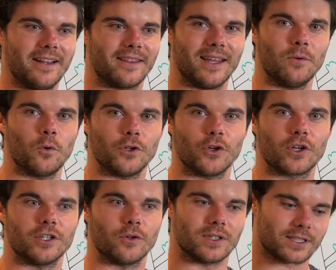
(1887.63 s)
then what you
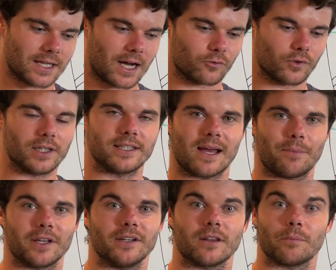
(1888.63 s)
can do is start really
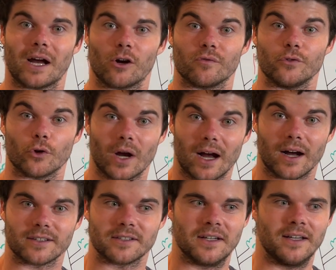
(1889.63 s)
tapping into the power of your
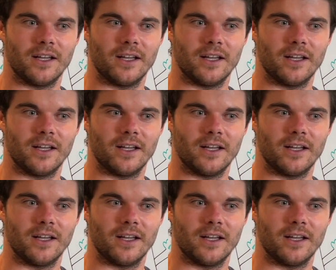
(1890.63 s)
heart.